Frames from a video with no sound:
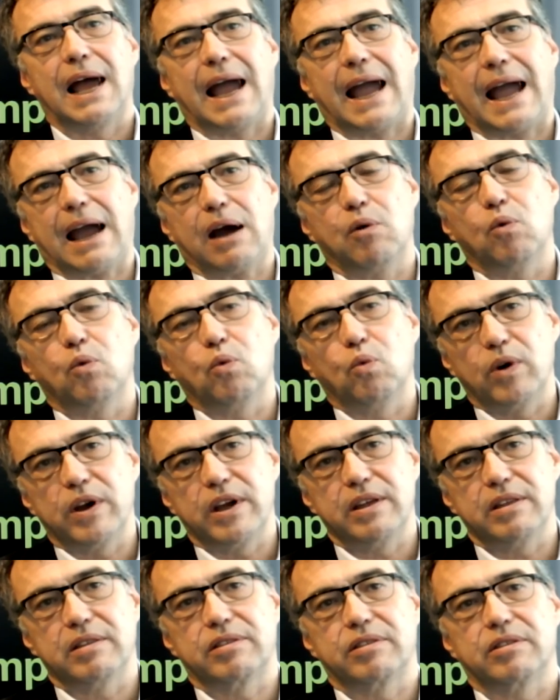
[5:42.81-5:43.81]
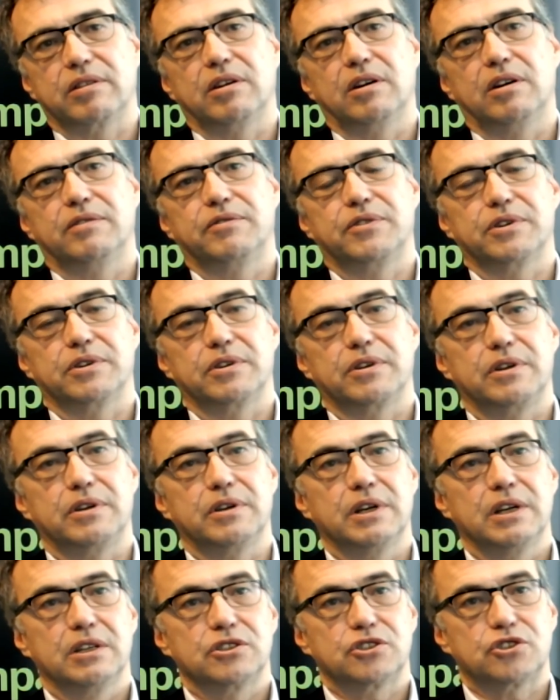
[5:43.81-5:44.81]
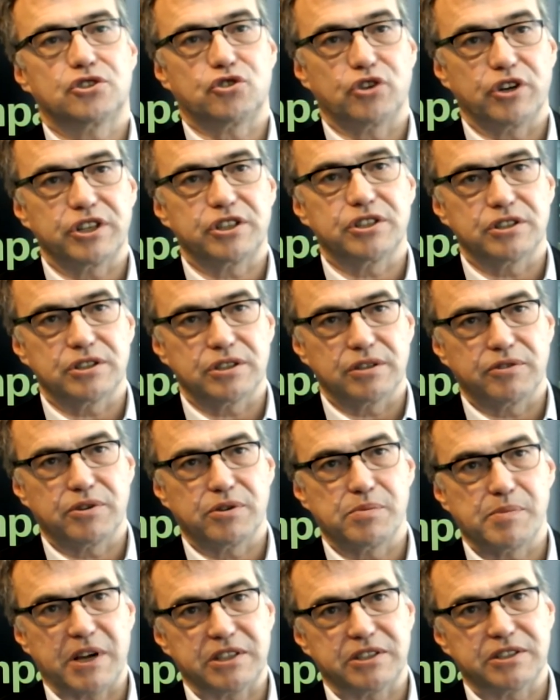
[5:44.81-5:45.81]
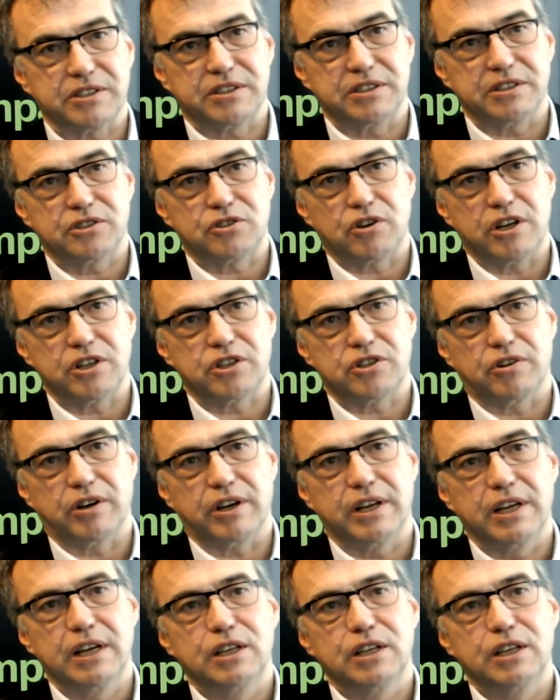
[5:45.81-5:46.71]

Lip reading: out with of the strictures of Her Majesty's Treasury.